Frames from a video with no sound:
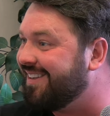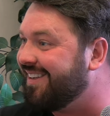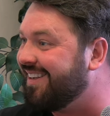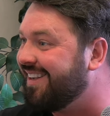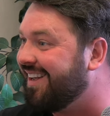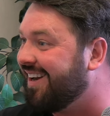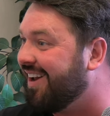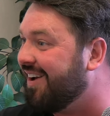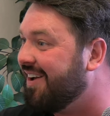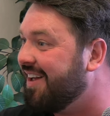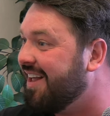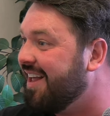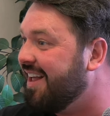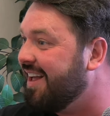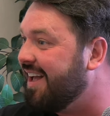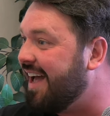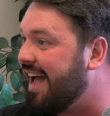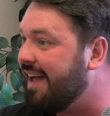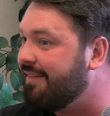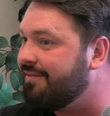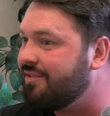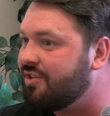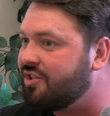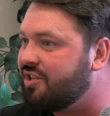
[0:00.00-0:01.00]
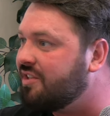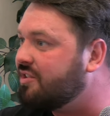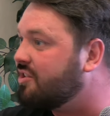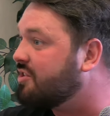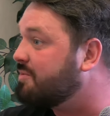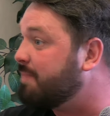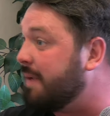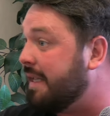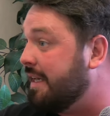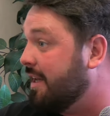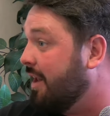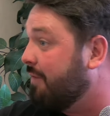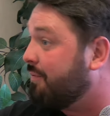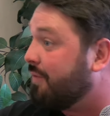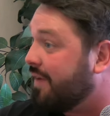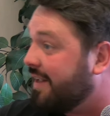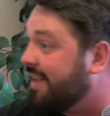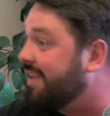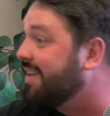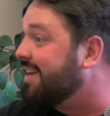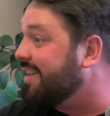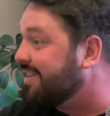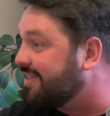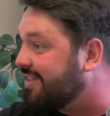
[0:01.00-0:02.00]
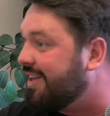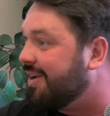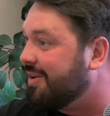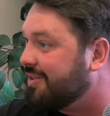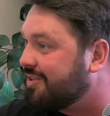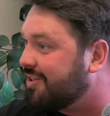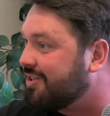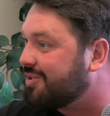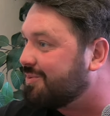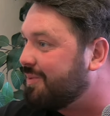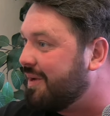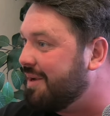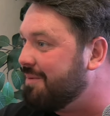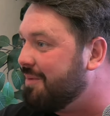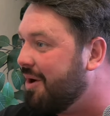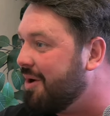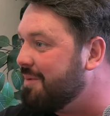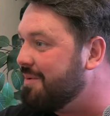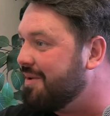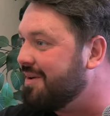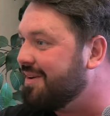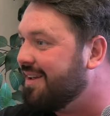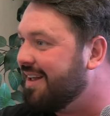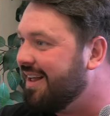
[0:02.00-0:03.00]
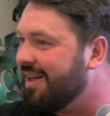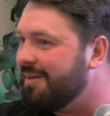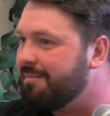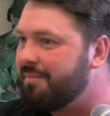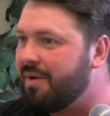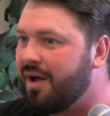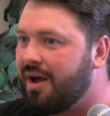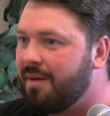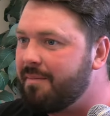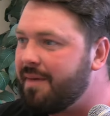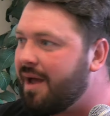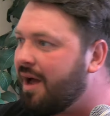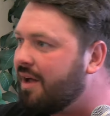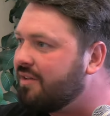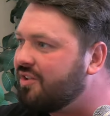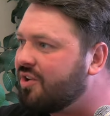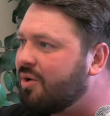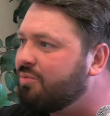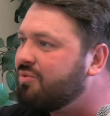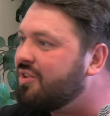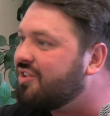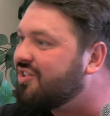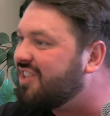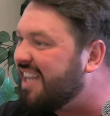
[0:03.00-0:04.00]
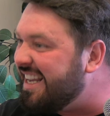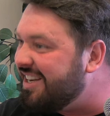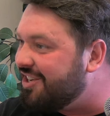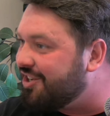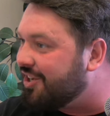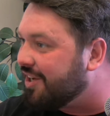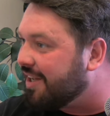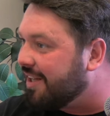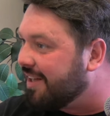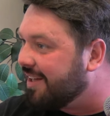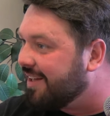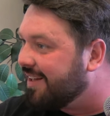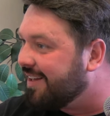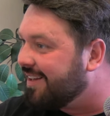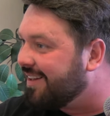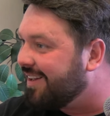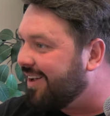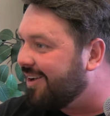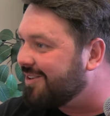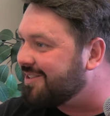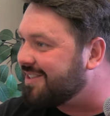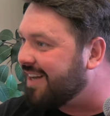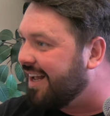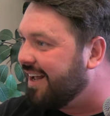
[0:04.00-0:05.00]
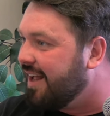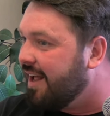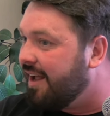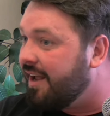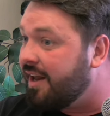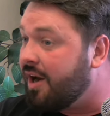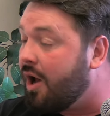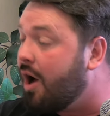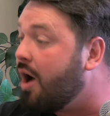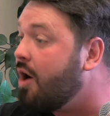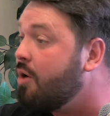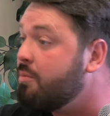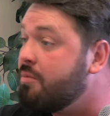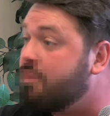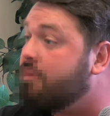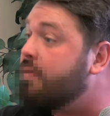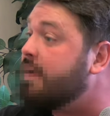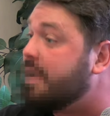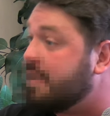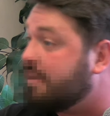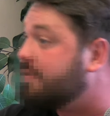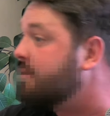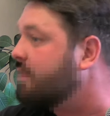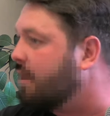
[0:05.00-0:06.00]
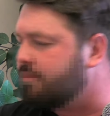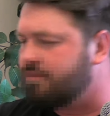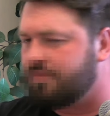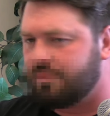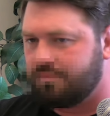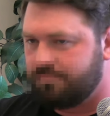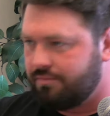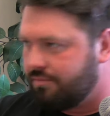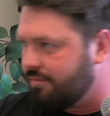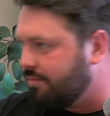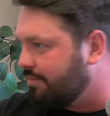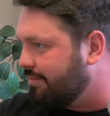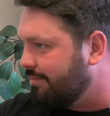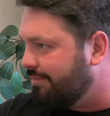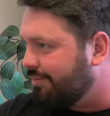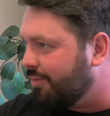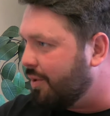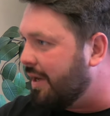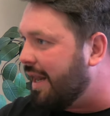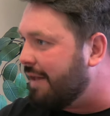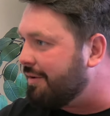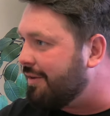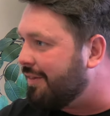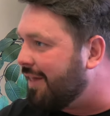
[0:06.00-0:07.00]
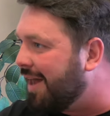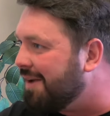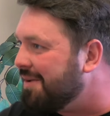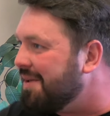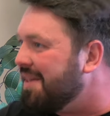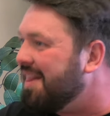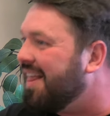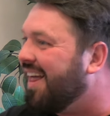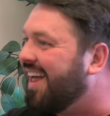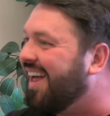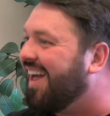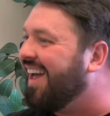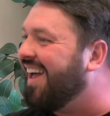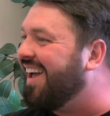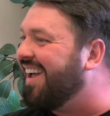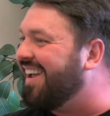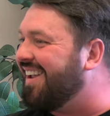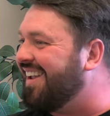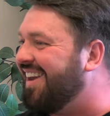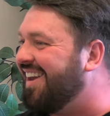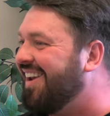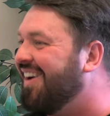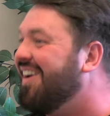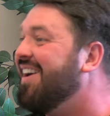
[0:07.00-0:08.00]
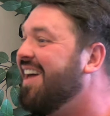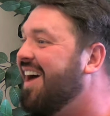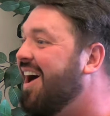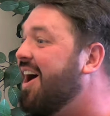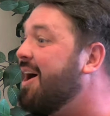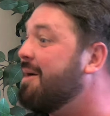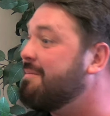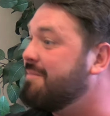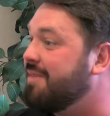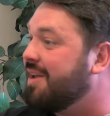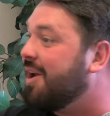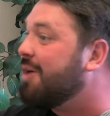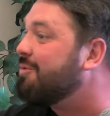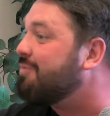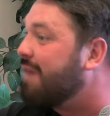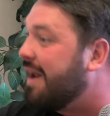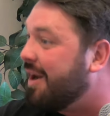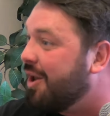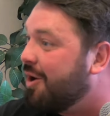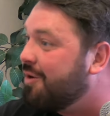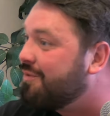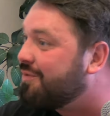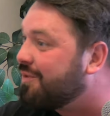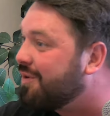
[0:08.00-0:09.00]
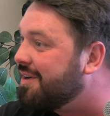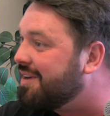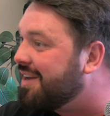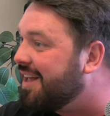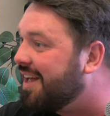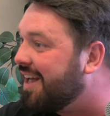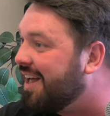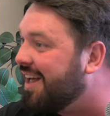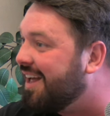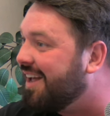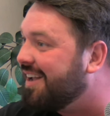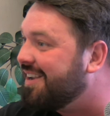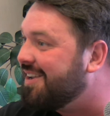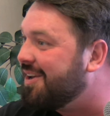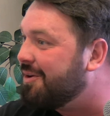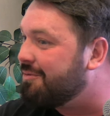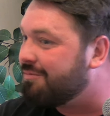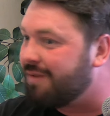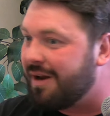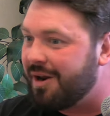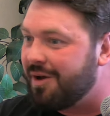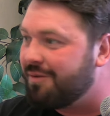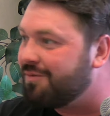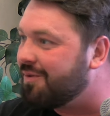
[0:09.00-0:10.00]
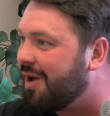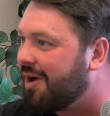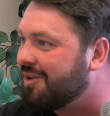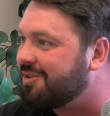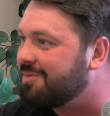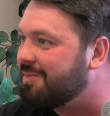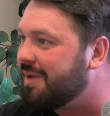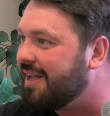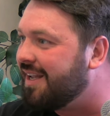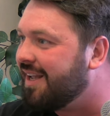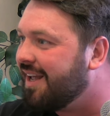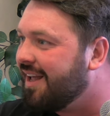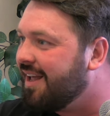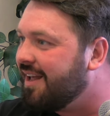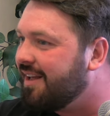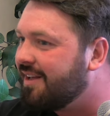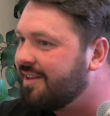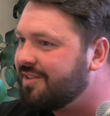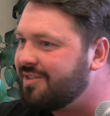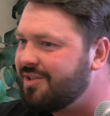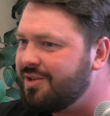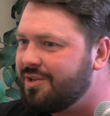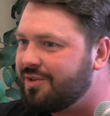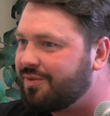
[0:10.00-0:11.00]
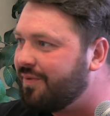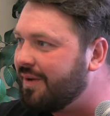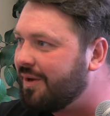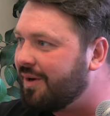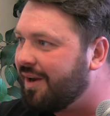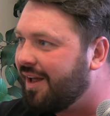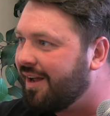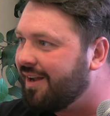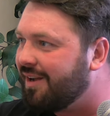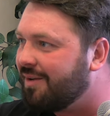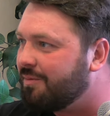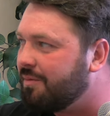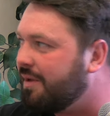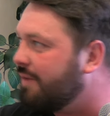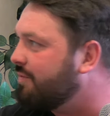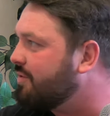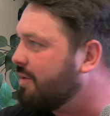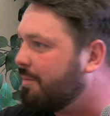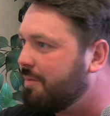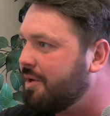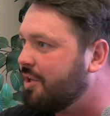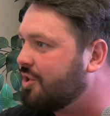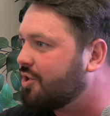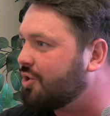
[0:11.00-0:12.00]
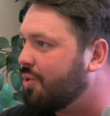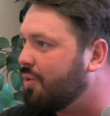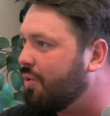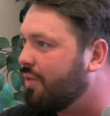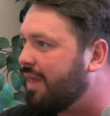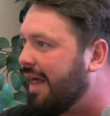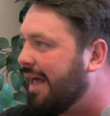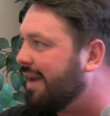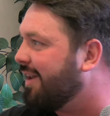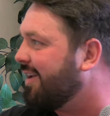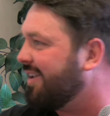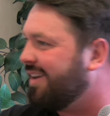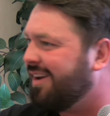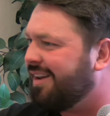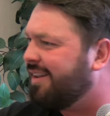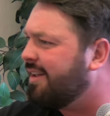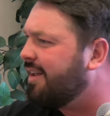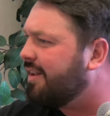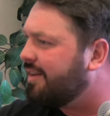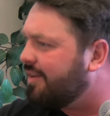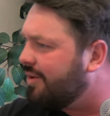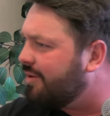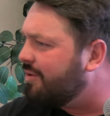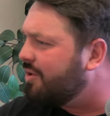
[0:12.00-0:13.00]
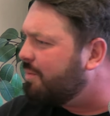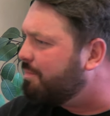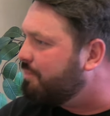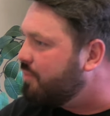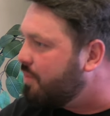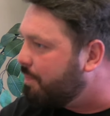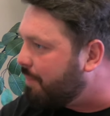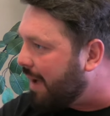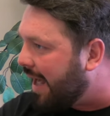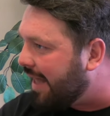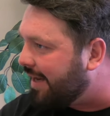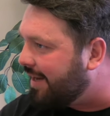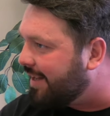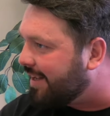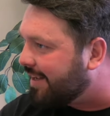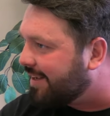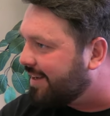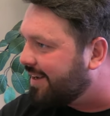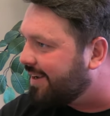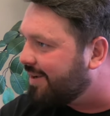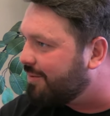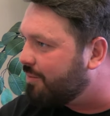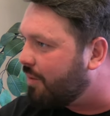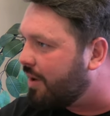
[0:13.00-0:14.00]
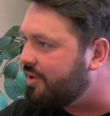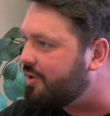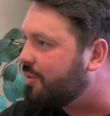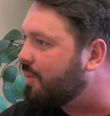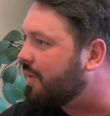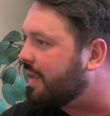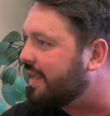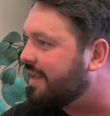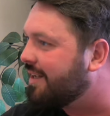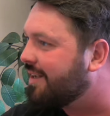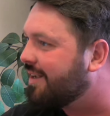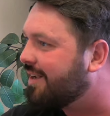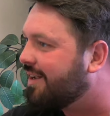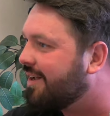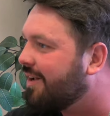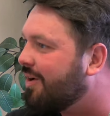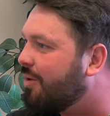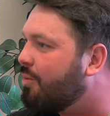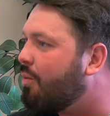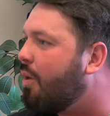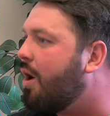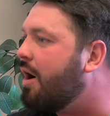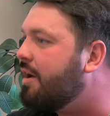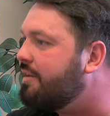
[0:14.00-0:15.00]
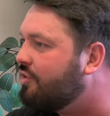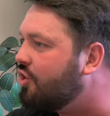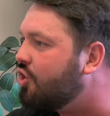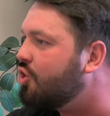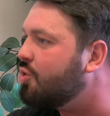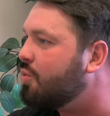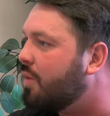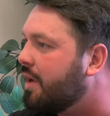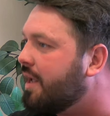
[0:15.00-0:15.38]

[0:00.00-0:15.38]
yeah, you know, and she's just being lovely, and it's you know, it's a sweet moment. But I mean, I told the teacher, I was like, you know, oh we'll end at that. you know, um, you know, ran over and uh, you know, ran over and hugged me because you just feel like if somebody saw that, like you, you panic. And why do we? It's a why real. Why do